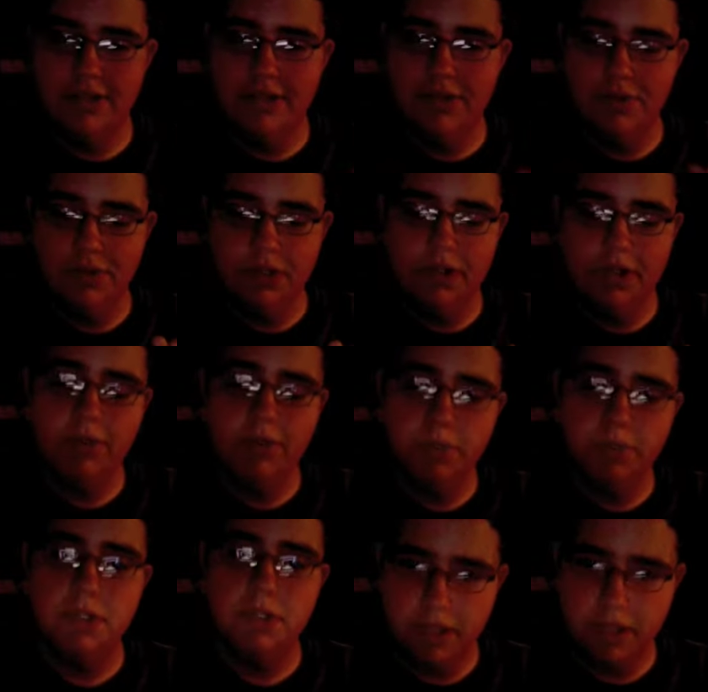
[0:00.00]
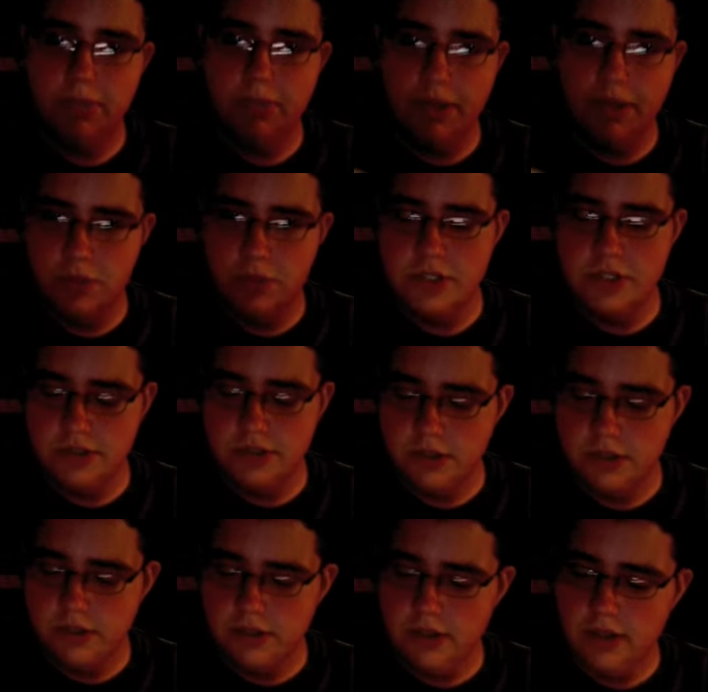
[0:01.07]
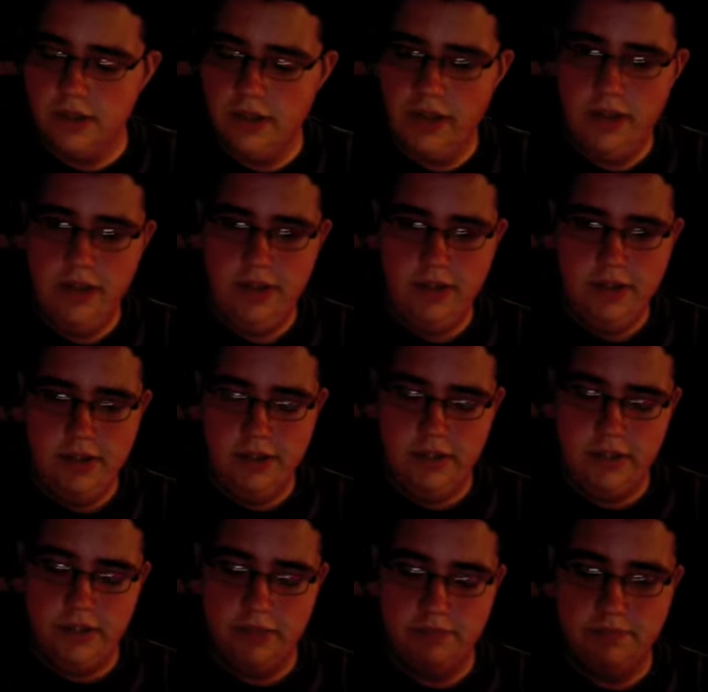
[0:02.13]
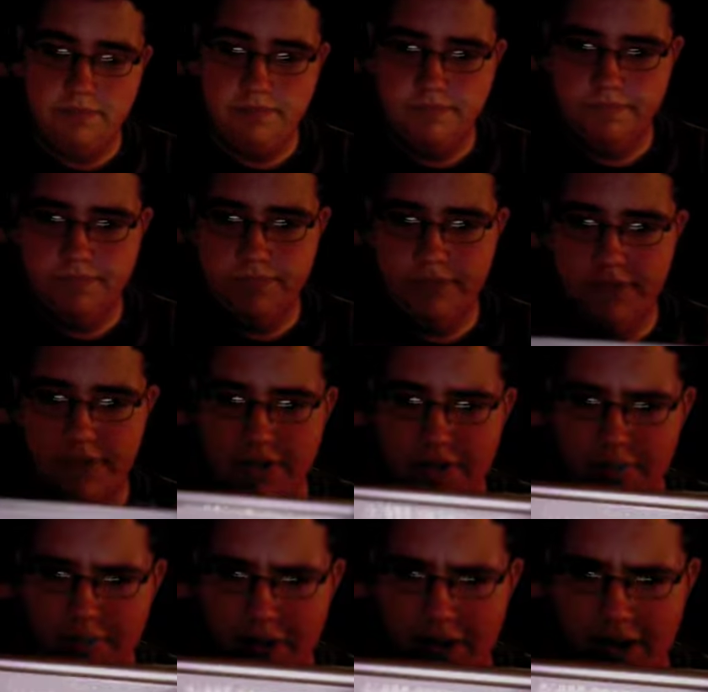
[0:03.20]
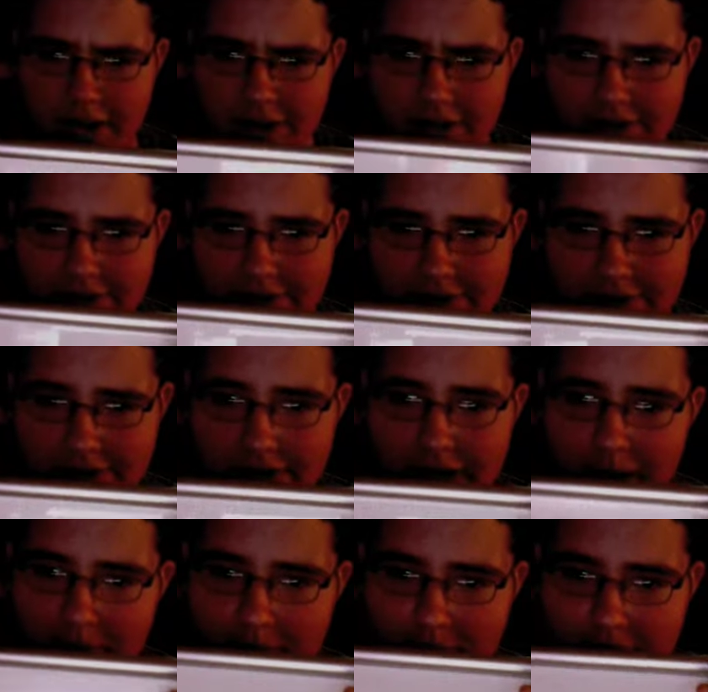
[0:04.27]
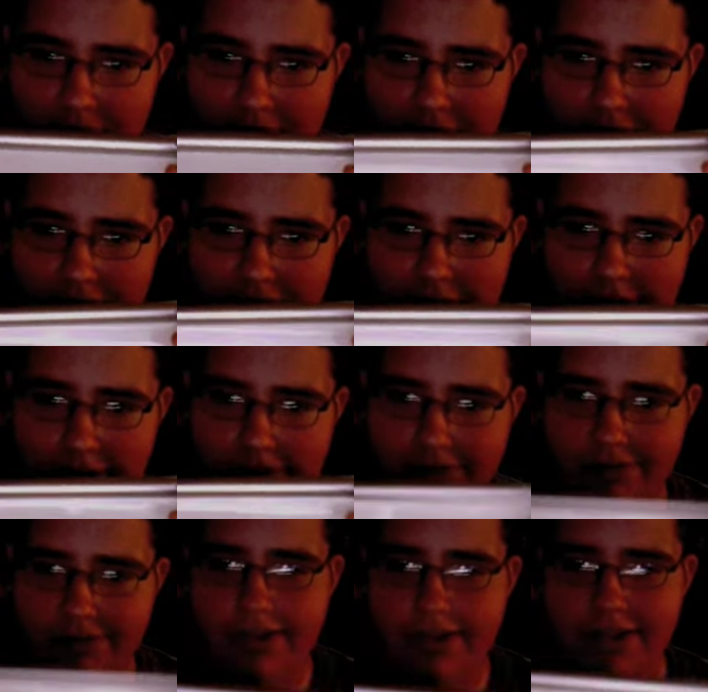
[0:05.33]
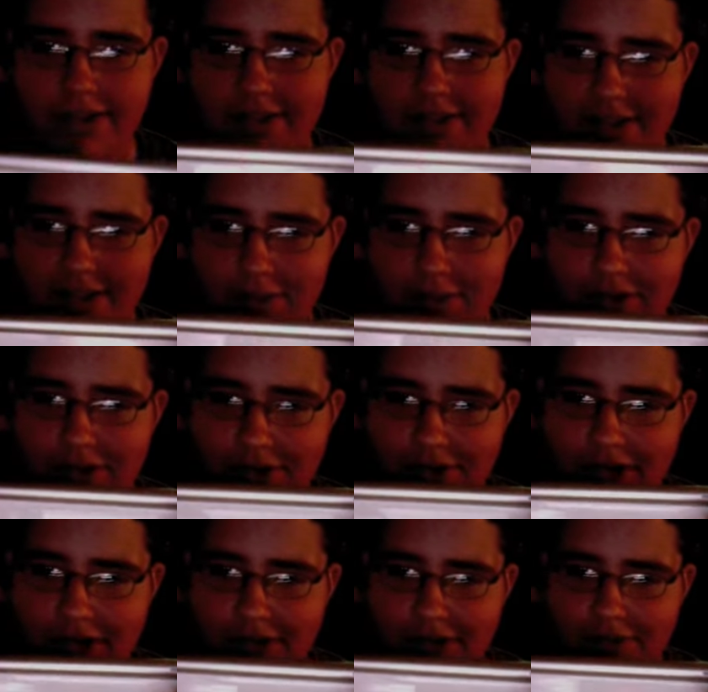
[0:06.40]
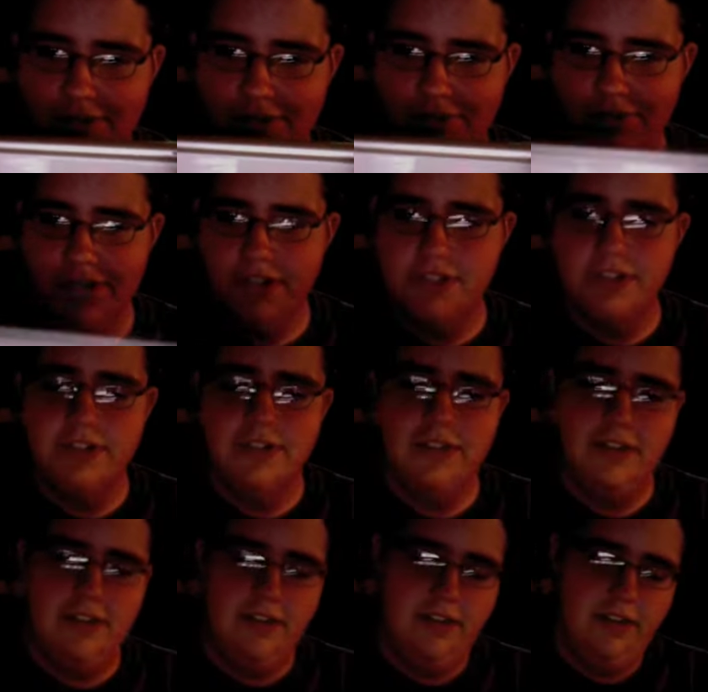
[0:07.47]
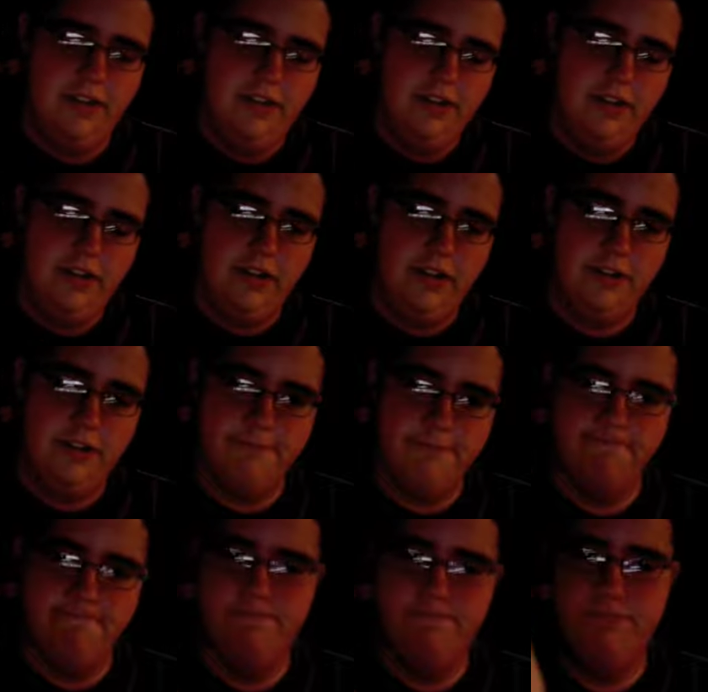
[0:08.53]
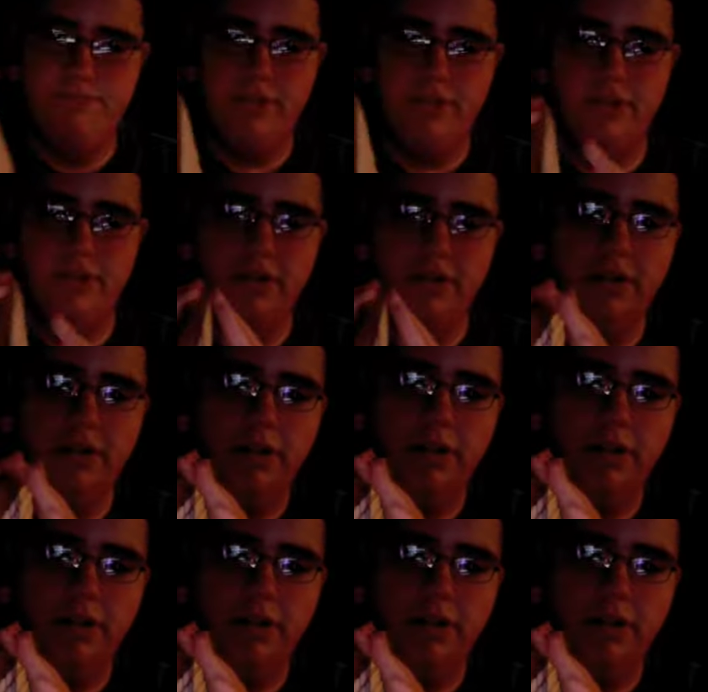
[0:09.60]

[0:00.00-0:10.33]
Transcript: It's really comfortable to type on, which is a good thing. There's the back, little Apple logo there. You can see my screen in the reflection. Let's see.